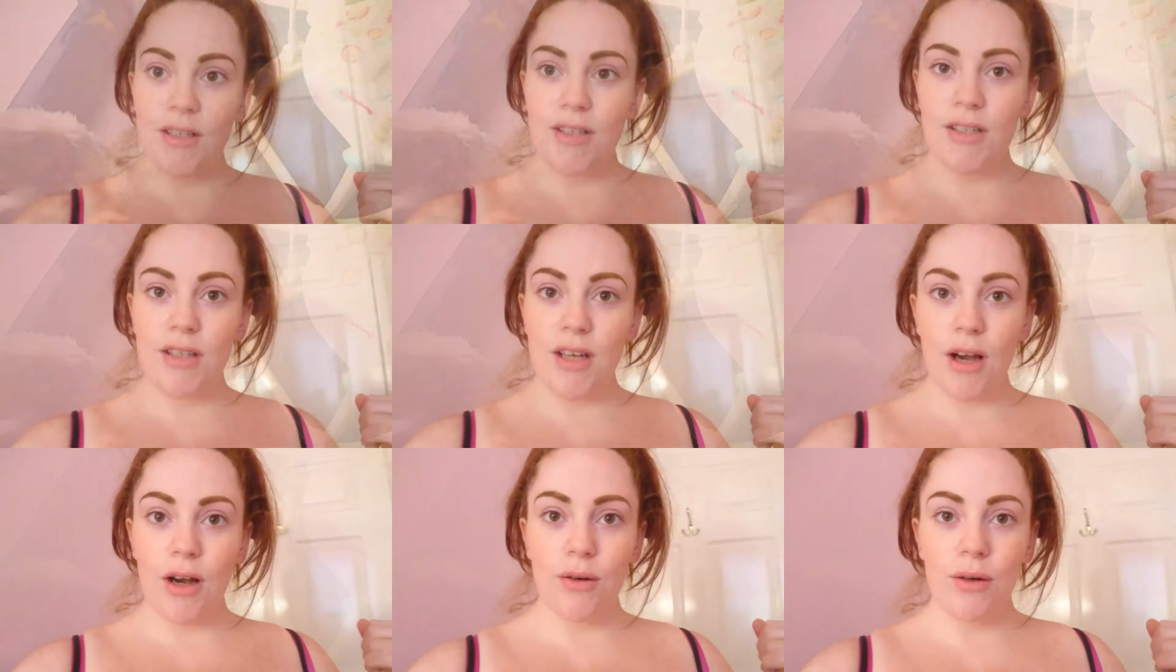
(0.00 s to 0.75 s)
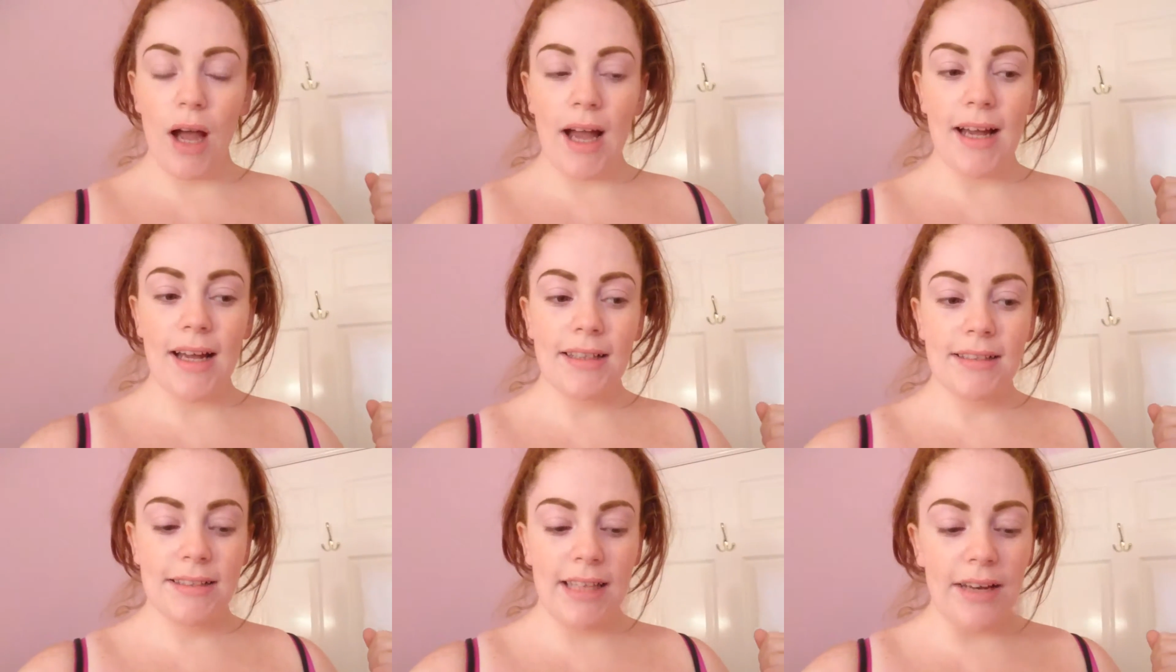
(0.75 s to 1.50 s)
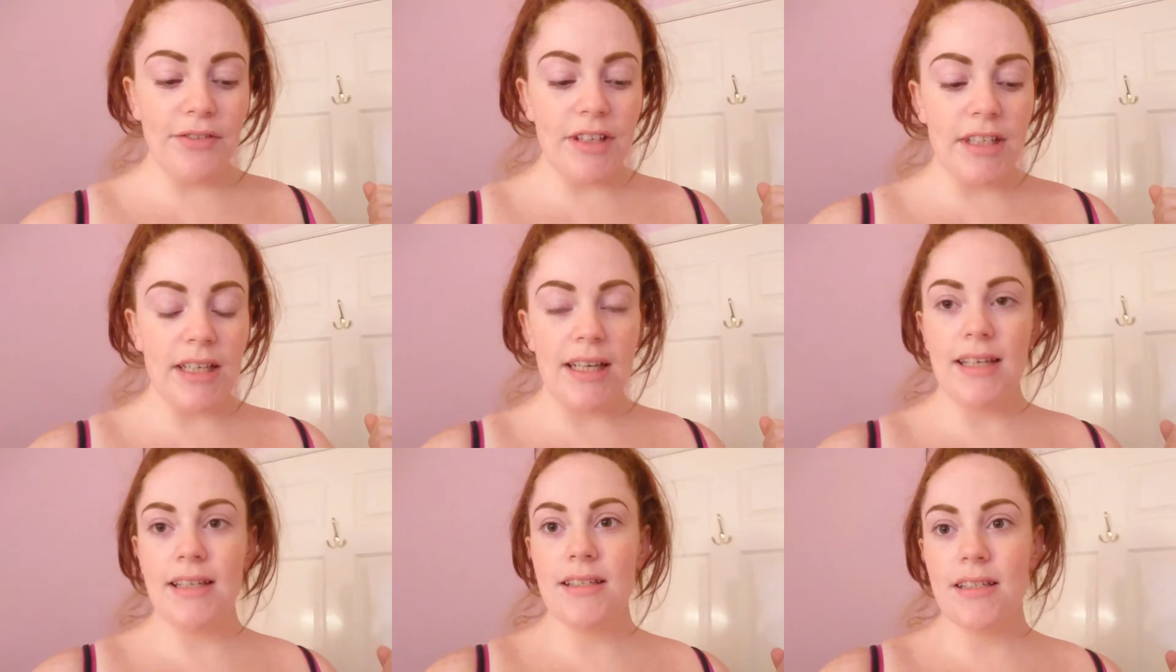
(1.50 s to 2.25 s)
So Kevin
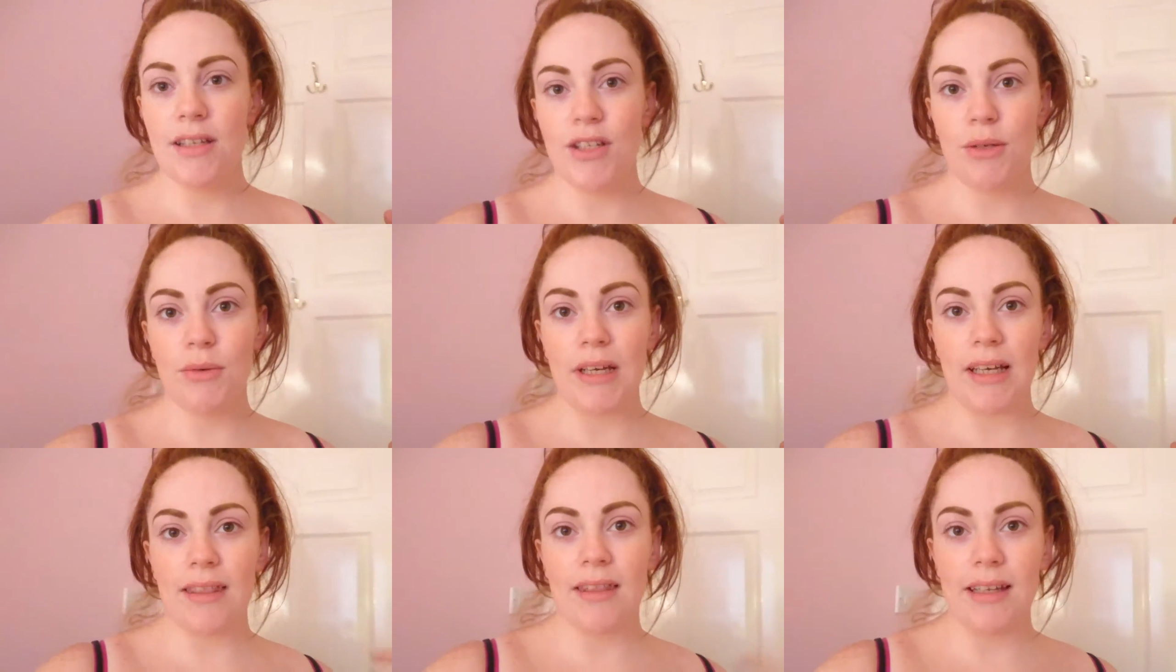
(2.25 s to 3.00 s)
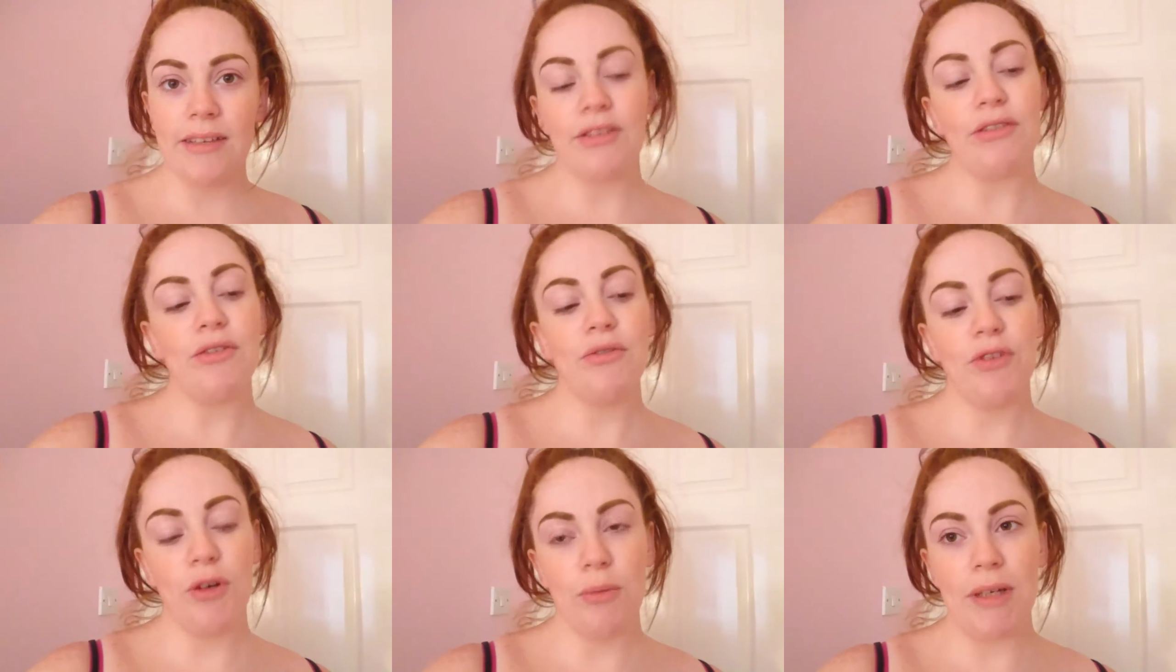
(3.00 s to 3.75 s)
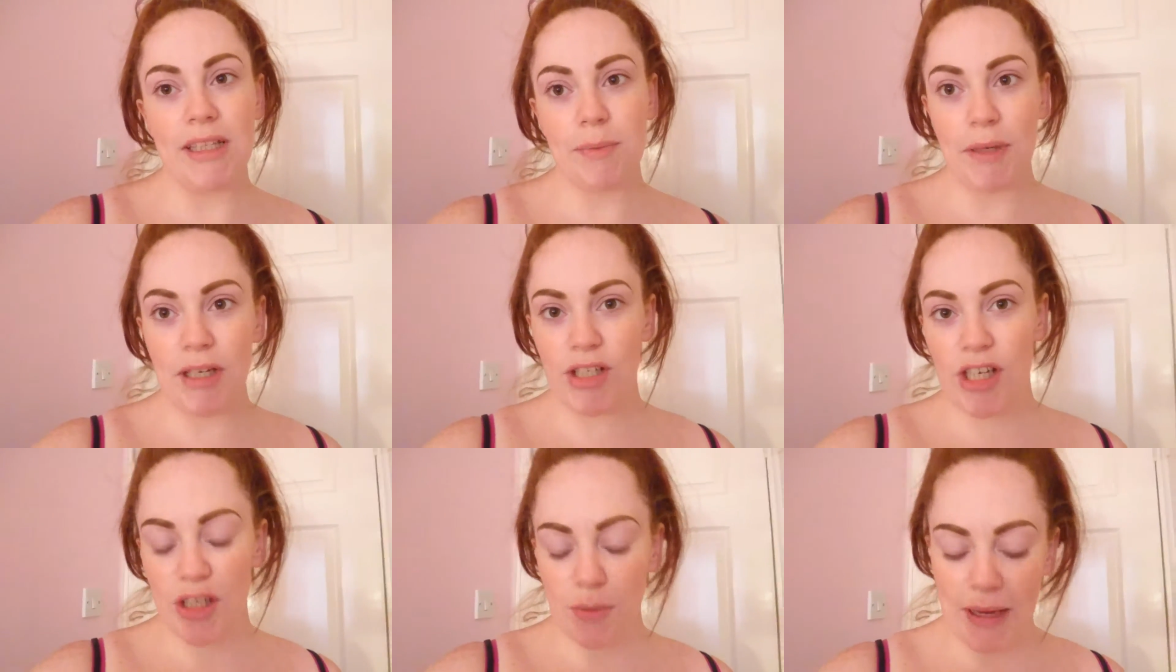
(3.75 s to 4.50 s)
is doing the living room for me. It's been a
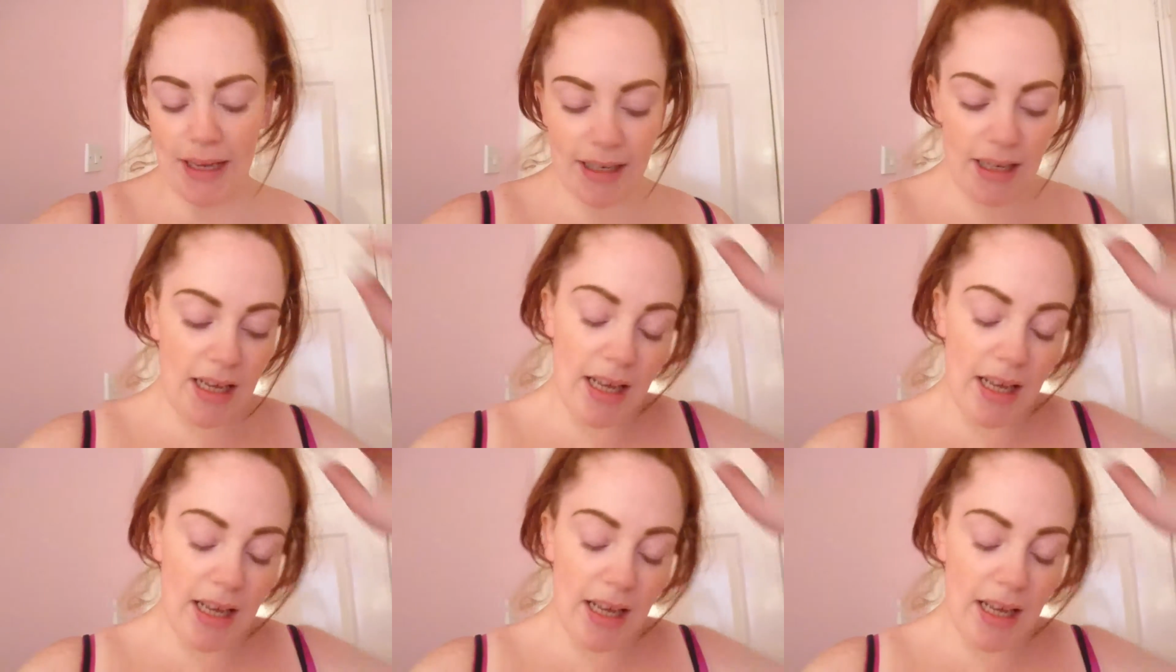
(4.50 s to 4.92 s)
change of plan.